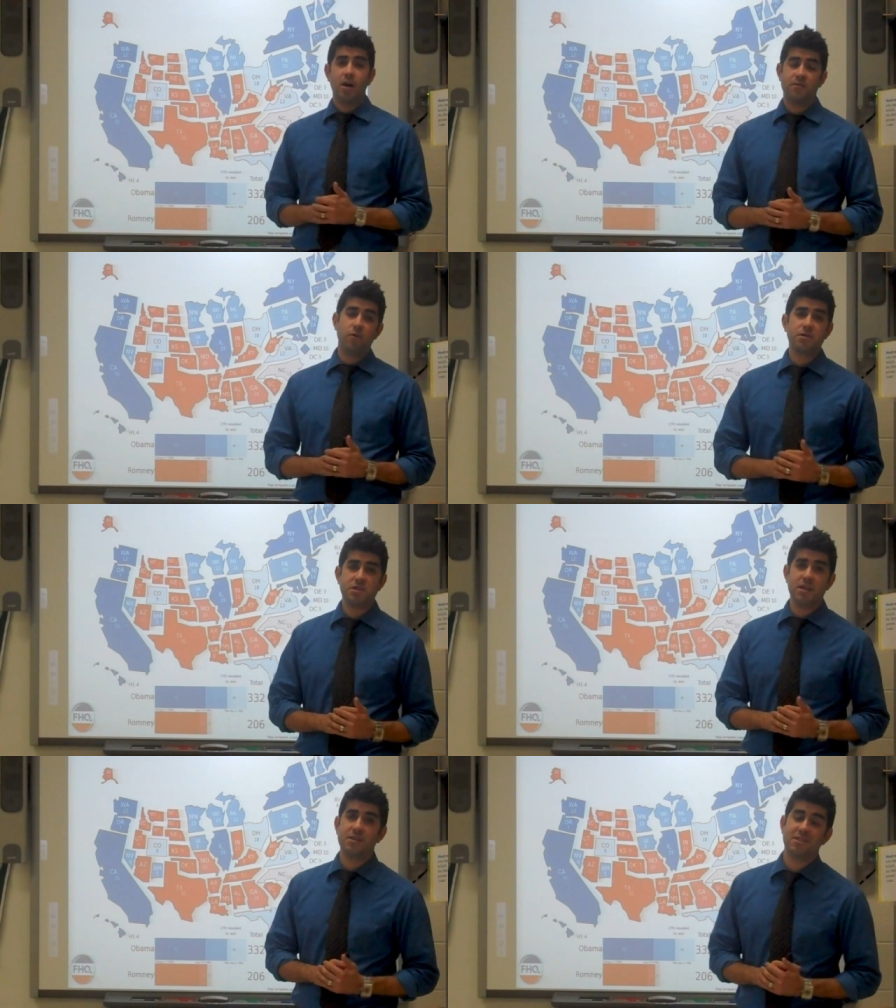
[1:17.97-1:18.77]

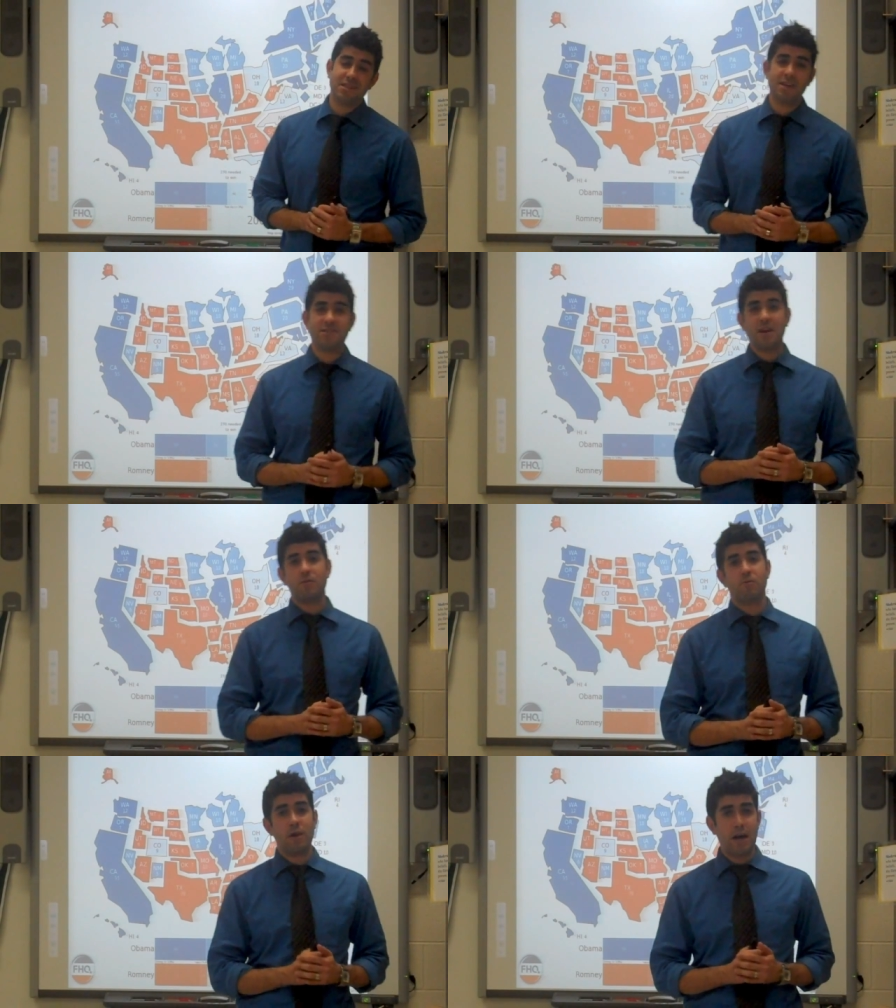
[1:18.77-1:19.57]
Unfortunately, the states
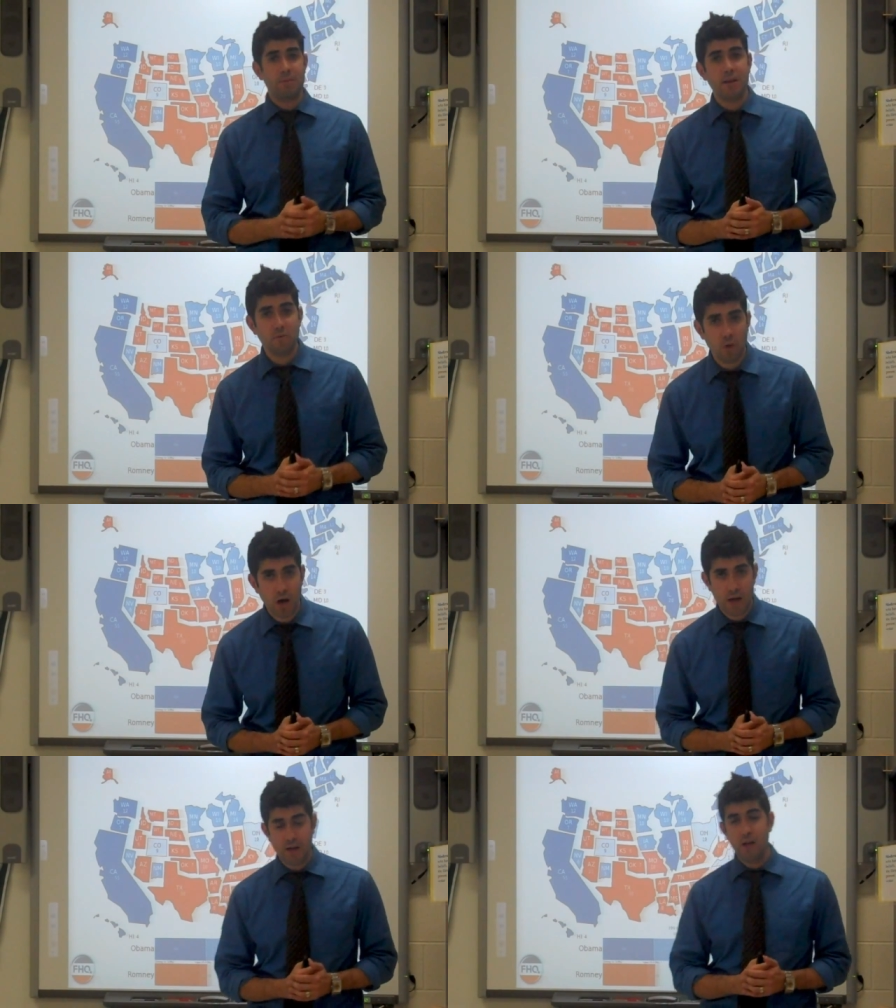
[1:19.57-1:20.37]
that Romney
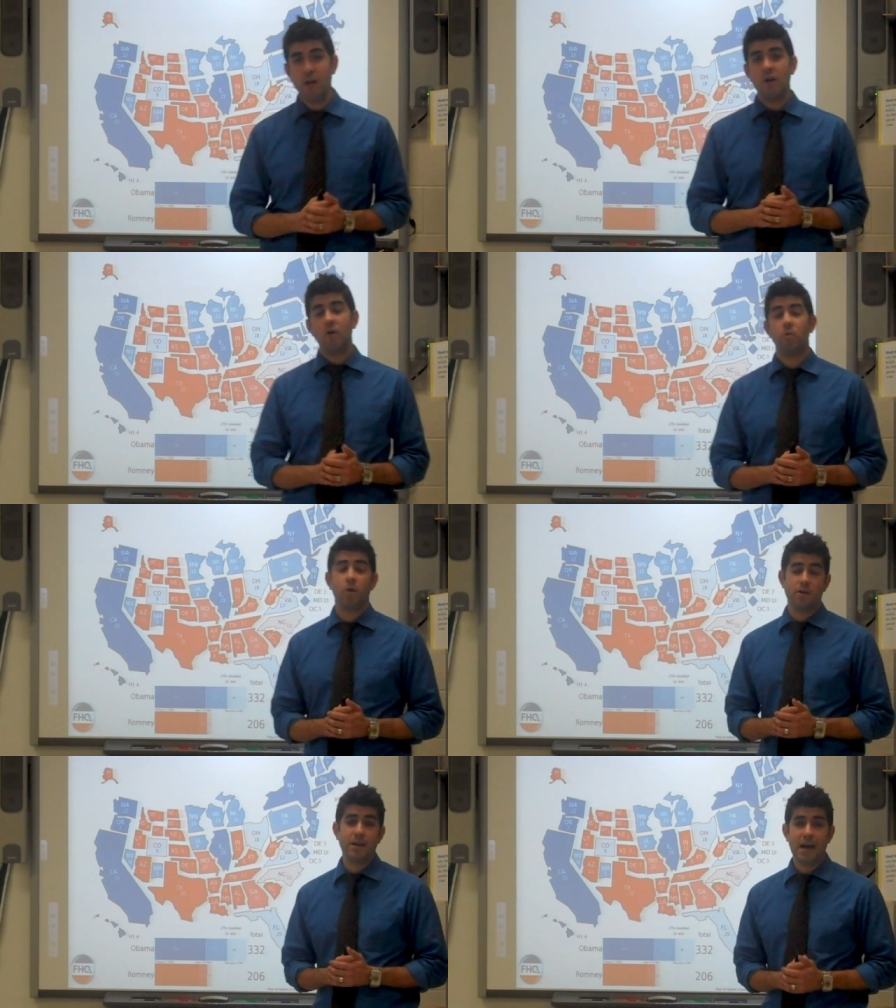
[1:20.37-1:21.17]
won
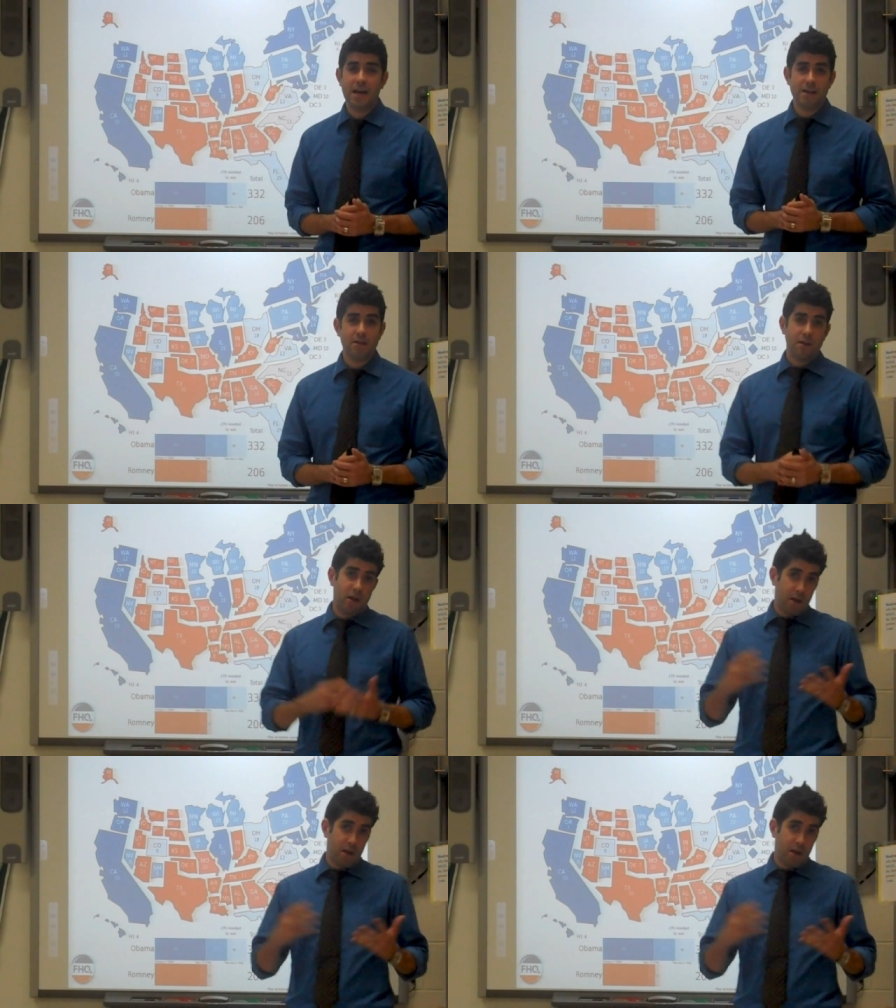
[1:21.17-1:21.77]
were not